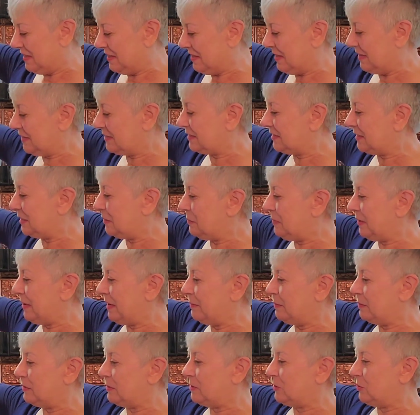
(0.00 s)
this I'll
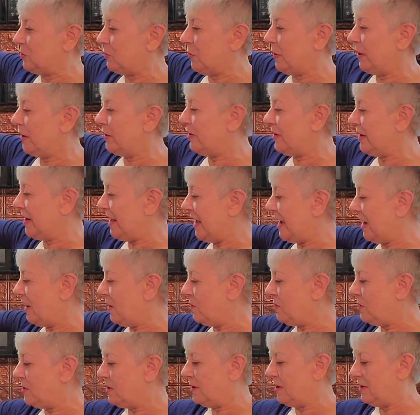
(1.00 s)
be able to wear
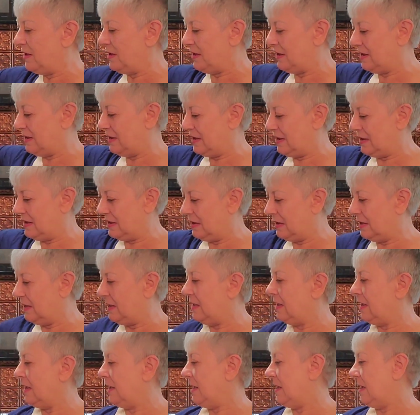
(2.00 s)
now.
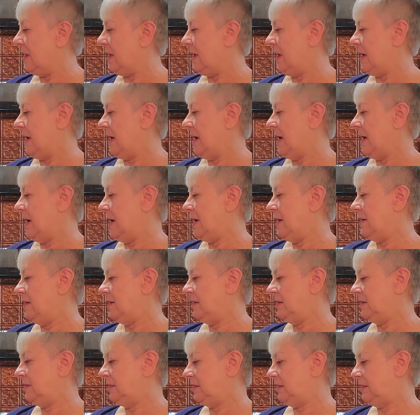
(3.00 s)

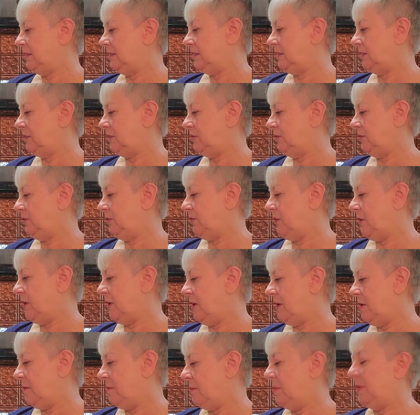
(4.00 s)
And this is
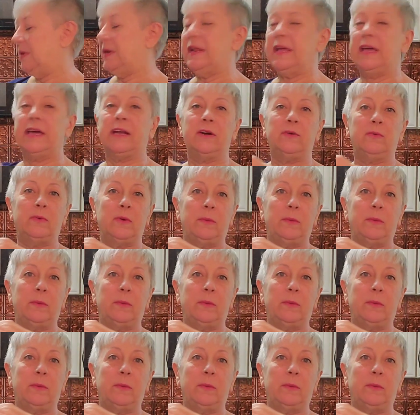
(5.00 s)
from Banana